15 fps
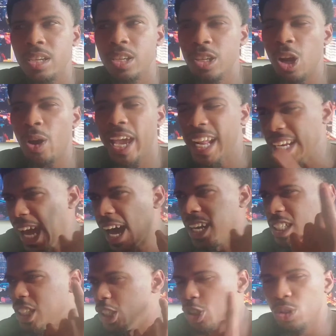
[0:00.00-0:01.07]

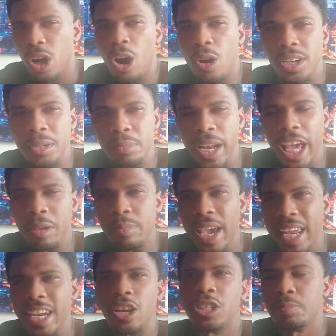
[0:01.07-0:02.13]
Acknowledging you the only black
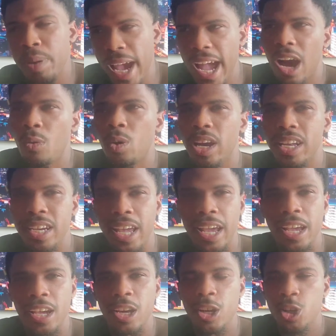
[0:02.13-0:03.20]
man. There's power in
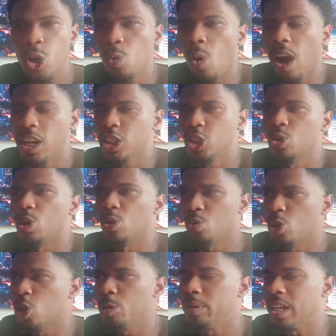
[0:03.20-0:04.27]
that. You walk into a
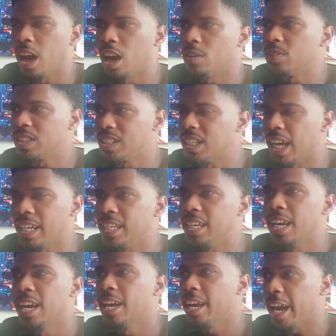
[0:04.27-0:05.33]
room and all of a
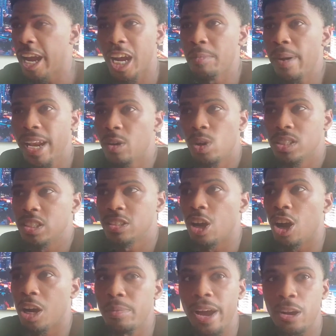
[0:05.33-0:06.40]
sudden, everybody wants to
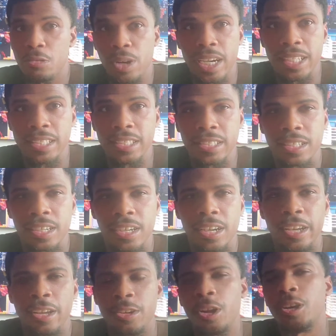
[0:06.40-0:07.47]
talk about race.
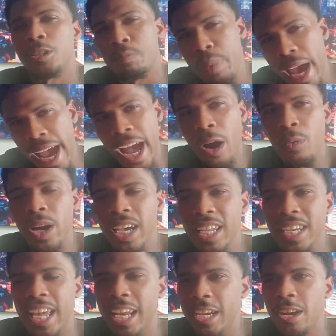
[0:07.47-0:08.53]
There's power
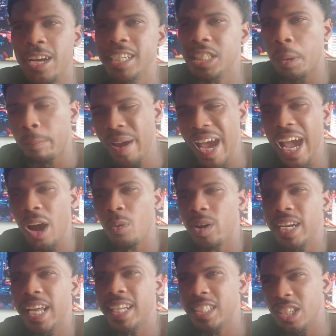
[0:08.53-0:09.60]
in that. There is a
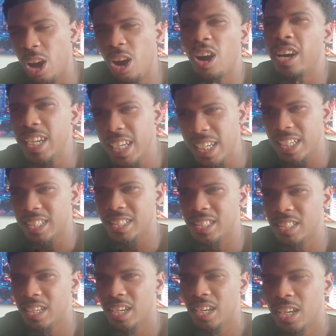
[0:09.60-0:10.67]
power that is on
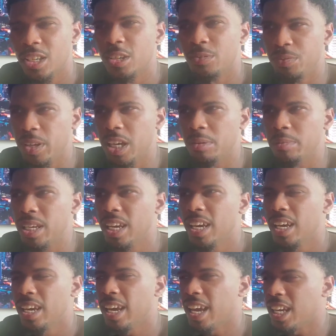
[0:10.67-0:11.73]
us. You feel me?
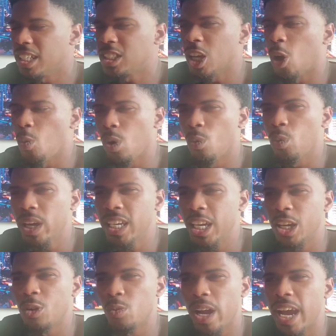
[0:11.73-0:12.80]
And so when we
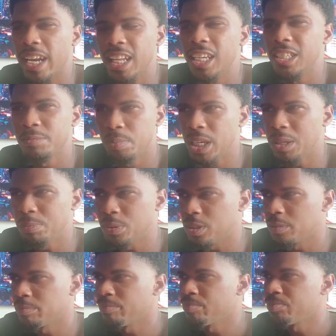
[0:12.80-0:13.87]
get around these
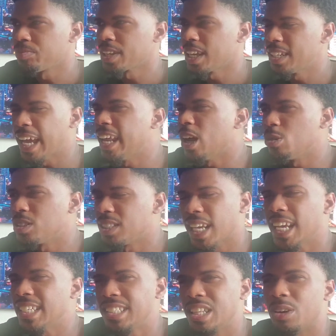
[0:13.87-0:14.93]
people, they don't
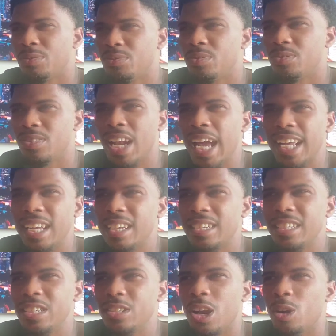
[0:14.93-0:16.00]
say stuff like,
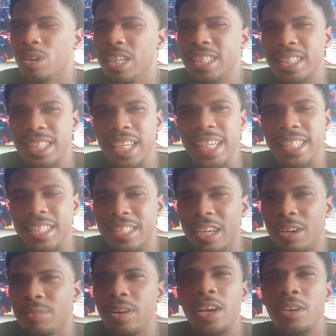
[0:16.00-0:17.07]
little slick
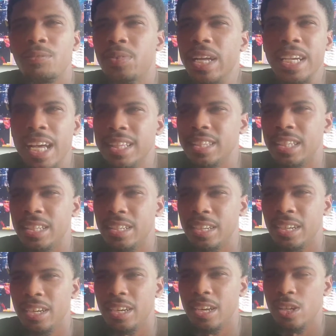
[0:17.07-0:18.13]
stuff for nothing.
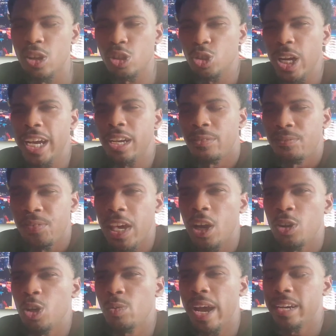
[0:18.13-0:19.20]
They're trying to
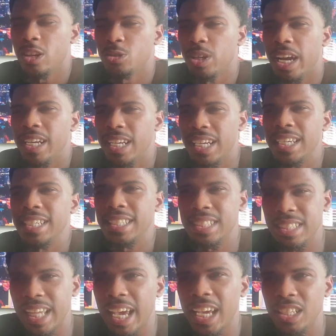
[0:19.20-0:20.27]
feel you out. They're trying to
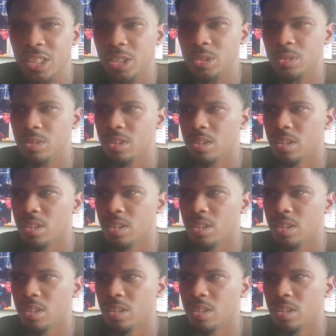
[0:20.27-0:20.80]
understand you.